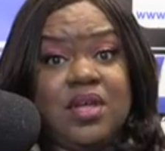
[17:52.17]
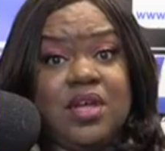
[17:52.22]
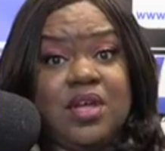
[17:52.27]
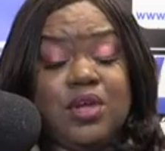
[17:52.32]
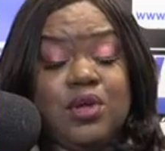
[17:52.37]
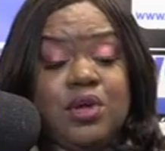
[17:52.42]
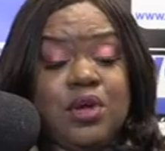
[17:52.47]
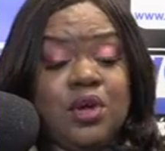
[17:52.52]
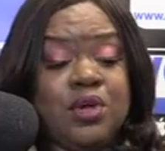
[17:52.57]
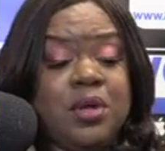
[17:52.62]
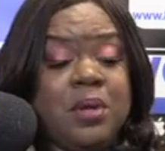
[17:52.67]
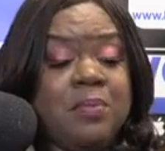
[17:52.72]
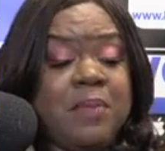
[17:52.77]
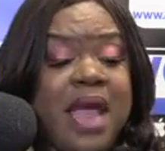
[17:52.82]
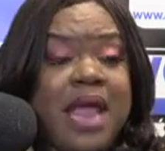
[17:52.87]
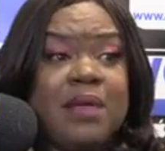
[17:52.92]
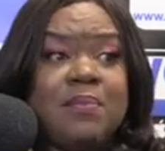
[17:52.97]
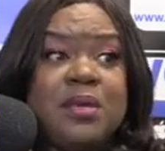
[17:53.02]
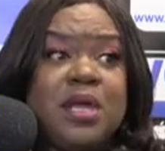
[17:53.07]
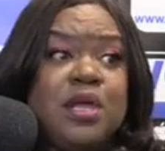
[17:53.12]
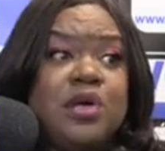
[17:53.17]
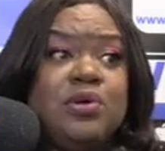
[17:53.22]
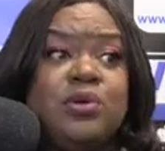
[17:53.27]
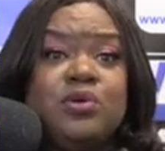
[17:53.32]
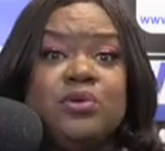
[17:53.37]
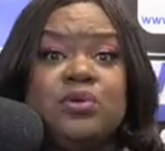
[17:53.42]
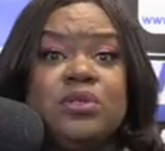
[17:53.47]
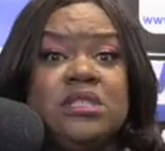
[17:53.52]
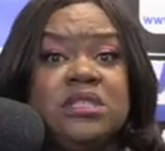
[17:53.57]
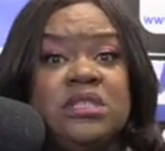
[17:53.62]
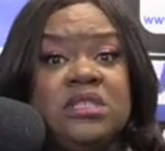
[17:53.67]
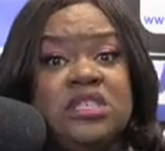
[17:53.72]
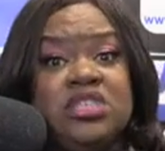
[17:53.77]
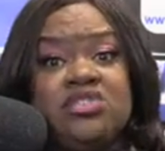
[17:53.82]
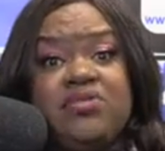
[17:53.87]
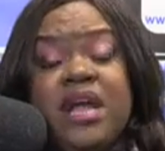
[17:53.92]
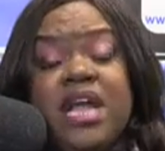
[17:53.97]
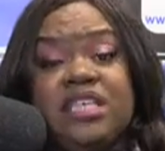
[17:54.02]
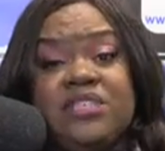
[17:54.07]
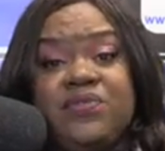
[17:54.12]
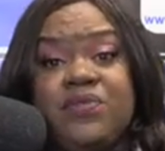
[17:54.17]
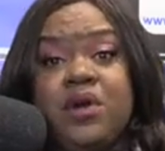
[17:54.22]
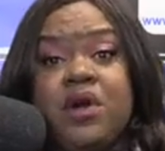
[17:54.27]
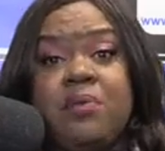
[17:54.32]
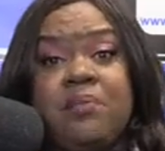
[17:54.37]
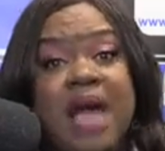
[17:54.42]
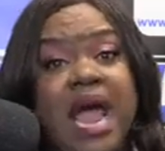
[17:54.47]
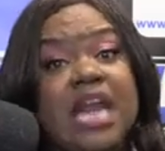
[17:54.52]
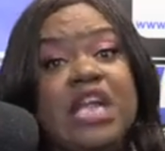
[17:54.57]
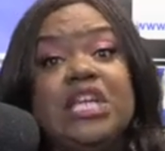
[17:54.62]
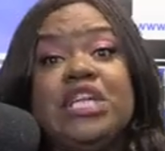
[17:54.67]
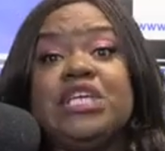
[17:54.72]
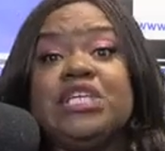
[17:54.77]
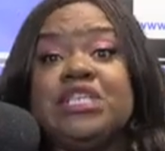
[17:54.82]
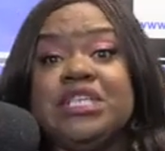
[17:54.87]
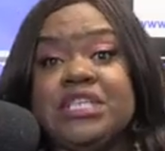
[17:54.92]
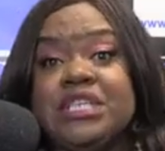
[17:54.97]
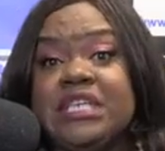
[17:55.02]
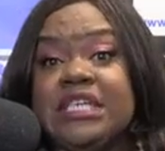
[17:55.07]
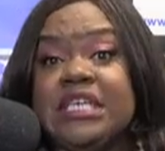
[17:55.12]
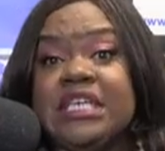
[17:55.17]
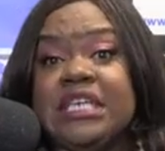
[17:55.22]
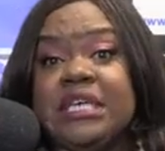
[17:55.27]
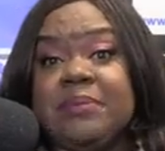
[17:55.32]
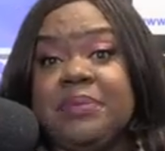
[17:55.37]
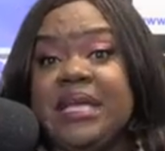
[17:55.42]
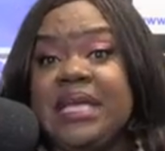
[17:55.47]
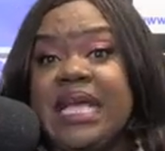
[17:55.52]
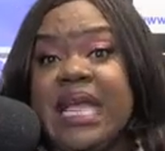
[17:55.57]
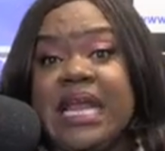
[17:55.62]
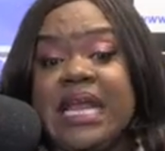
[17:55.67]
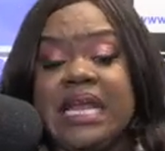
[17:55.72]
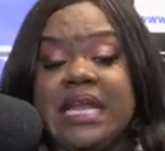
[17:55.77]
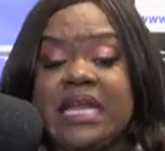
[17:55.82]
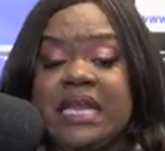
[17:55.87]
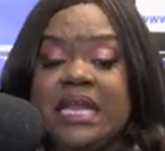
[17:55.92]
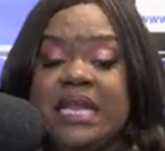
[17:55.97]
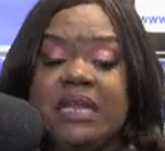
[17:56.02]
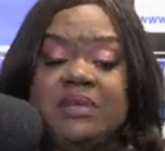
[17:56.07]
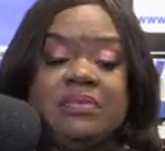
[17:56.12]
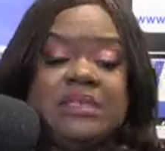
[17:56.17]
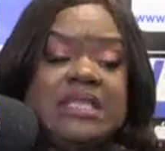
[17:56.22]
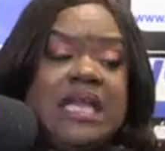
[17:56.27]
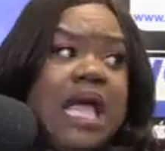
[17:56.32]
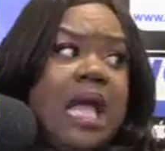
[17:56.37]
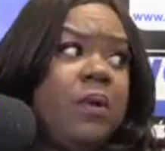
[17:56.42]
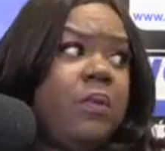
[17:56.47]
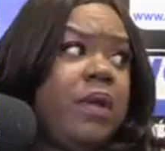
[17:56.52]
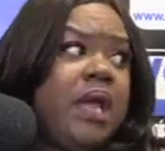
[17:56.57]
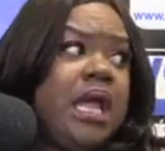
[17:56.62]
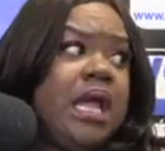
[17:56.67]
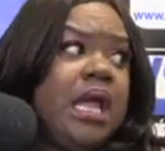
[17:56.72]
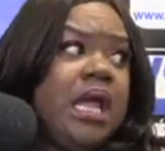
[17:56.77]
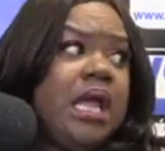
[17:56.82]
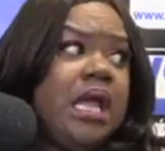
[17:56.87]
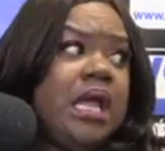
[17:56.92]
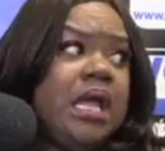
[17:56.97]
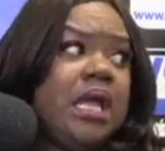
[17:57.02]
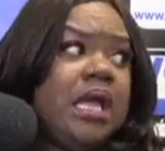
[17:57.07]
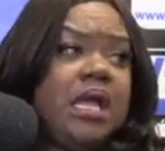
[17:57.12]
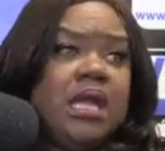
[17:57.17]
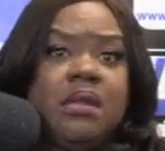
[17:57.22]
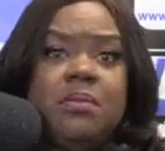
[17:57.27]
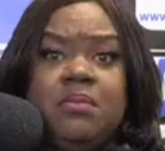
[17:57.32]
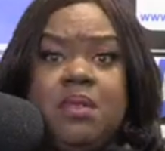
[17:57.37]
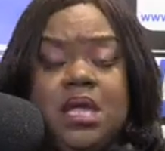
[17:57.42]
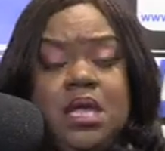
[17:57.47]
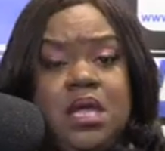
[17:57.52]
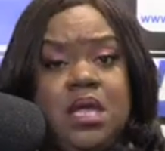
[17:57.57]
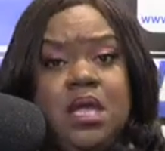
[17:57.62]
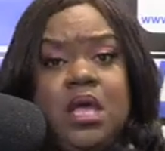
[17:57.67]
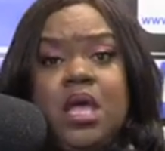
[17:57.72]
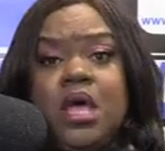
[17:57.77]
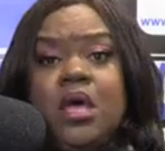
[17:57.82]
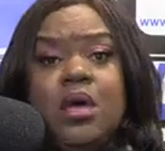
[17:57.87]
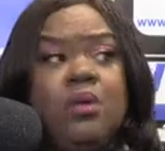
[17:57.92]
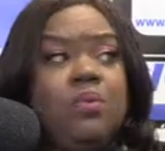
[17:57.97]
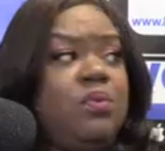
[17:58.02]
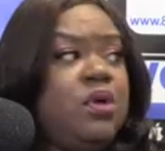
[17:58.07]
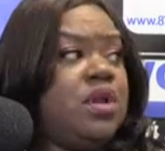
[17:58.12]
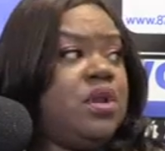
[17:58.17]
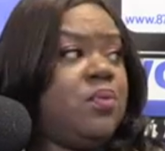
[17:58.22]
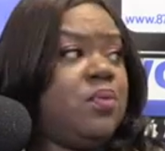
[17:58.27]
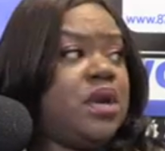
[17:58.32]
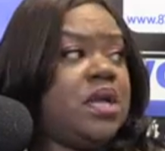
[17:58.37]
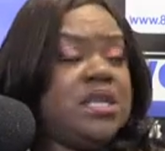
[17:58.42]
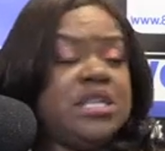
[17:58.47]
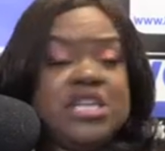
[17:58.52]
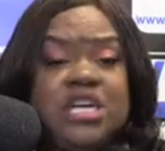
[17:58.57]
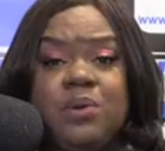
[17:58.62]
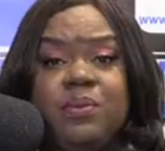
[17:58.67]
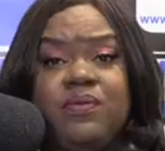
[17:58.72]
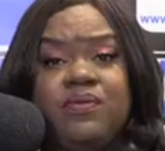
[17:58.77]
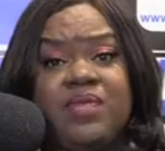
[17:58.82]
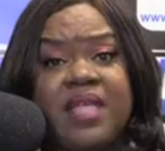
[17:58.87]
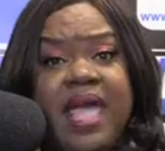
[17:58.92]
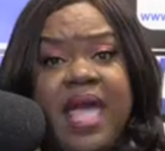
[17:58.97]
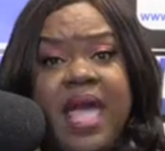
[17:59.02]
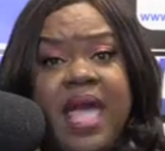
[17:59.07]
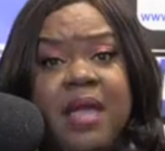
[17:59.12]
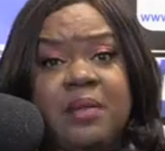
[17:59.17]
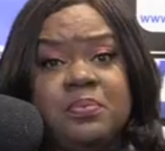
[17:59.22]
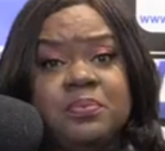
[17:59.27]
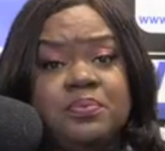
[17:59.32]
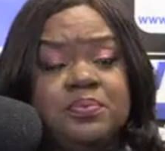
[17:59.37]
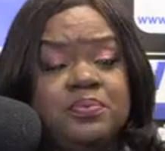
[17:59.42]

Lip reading: It might have been cool to transfer. It might have looked good in the beginning, and then it was like, wait a minute, we don't want to deal with that.